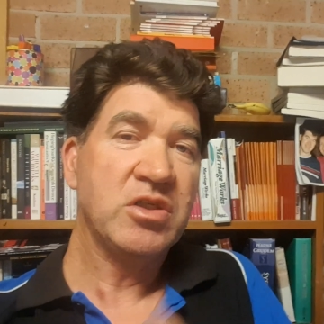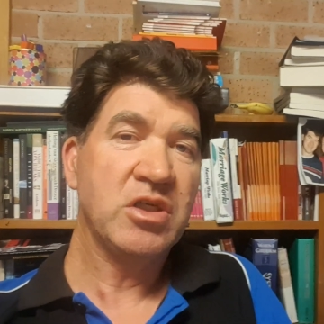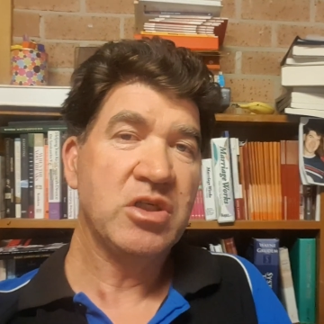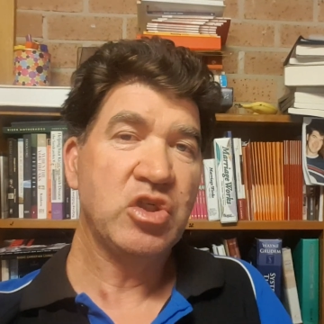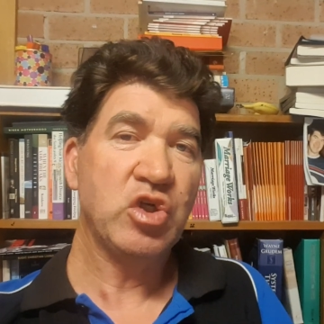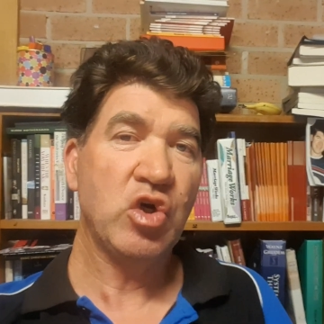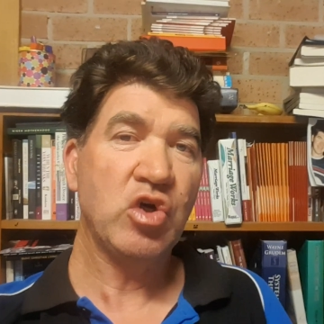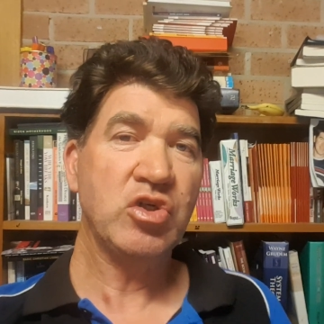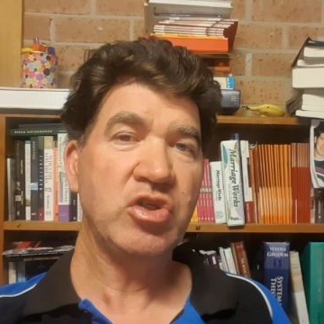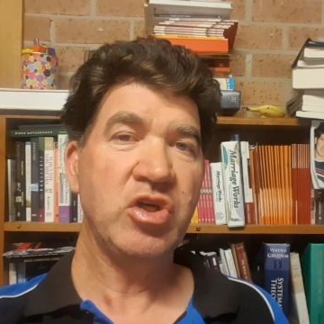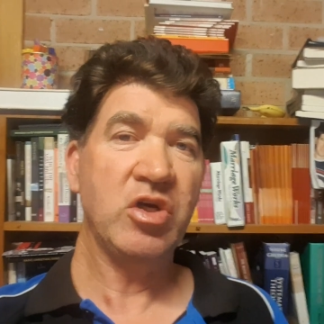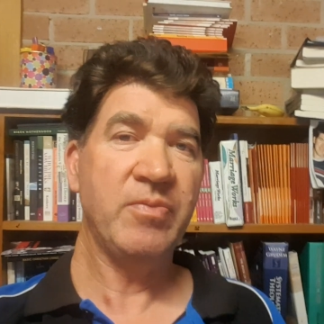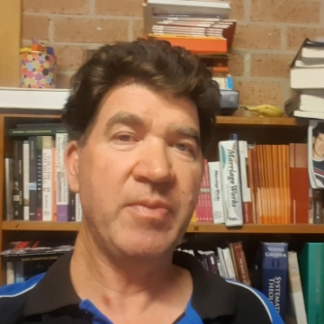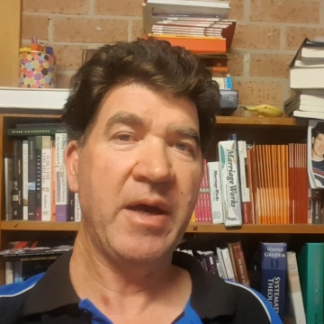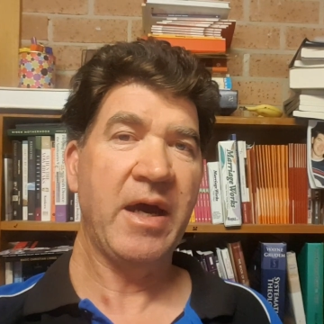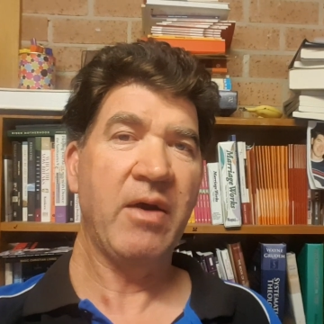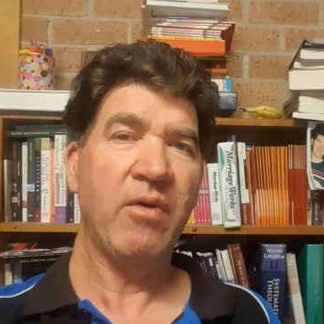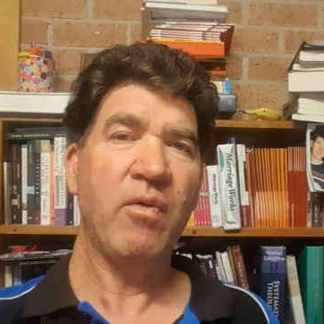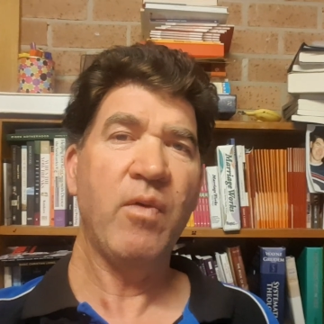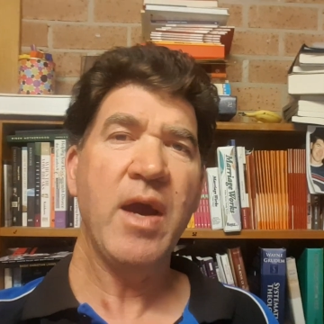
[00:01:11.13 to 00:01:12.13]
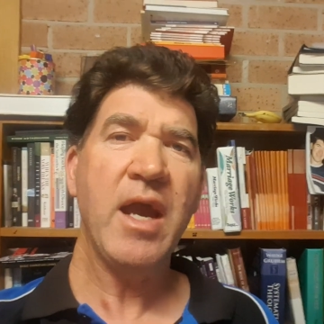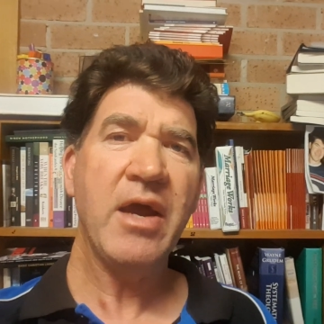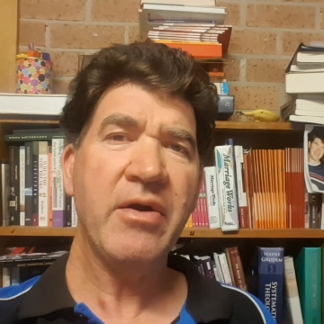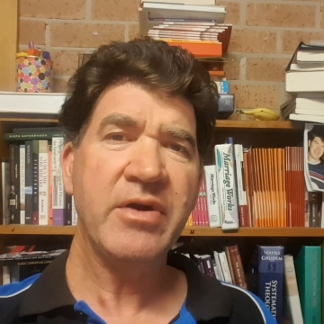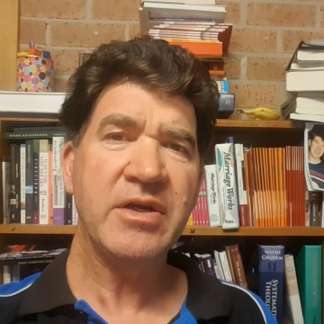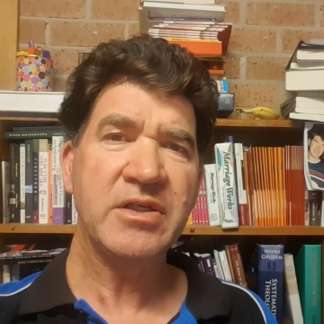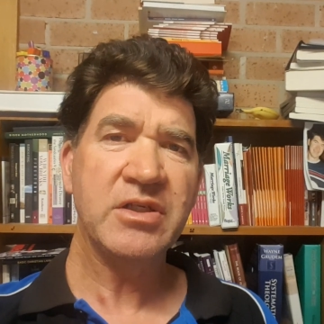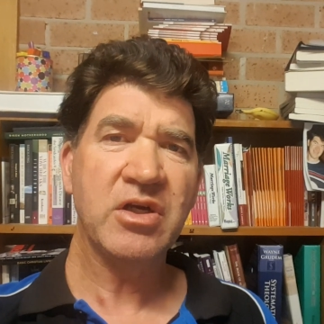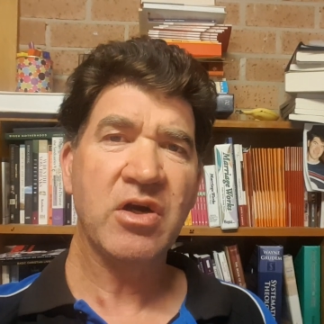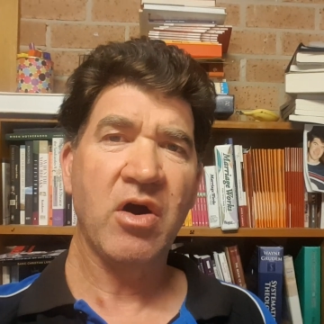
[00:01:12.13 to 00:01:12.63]
to talk to you about where
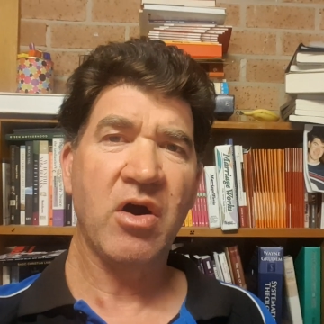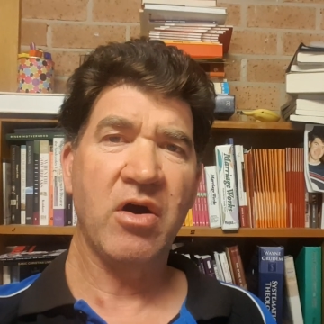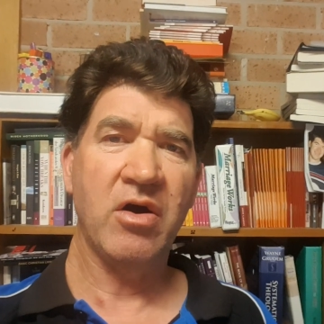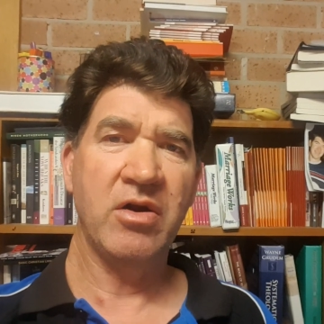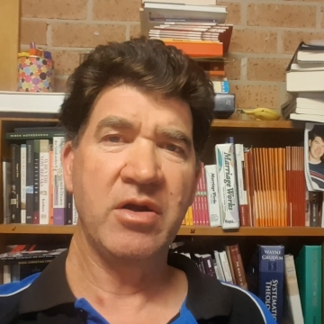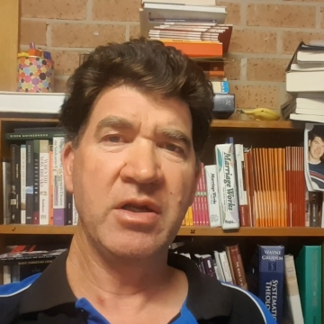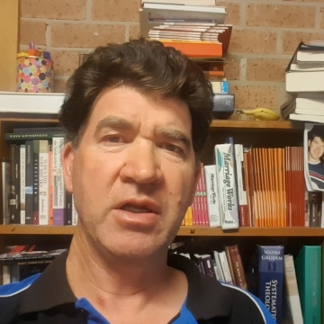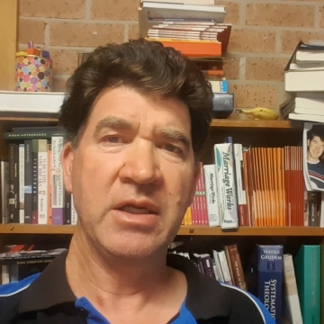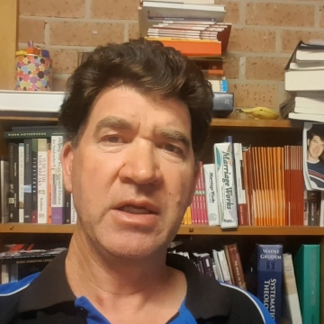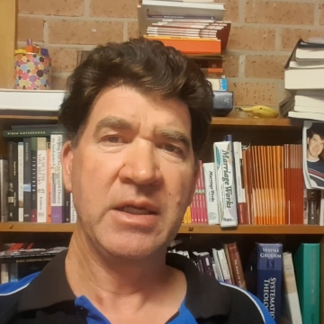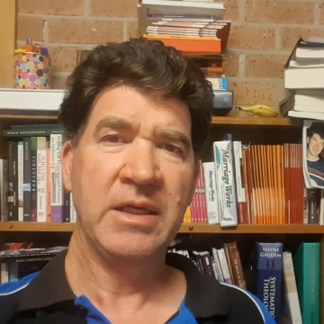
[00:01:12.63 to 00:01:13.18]
is God,